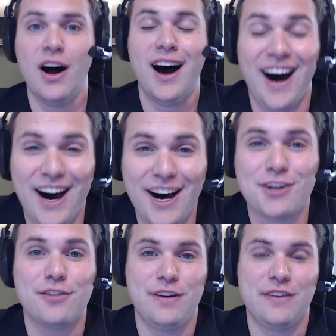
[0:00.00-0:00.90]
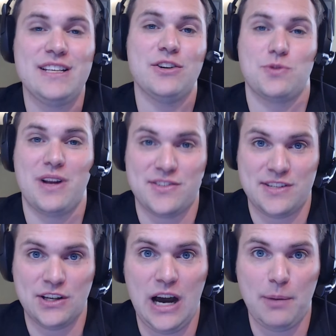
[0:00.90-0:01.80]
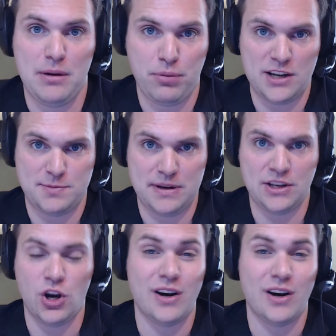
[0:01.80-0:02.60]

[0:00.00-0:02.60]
150 deals without a single outbound prospecting call.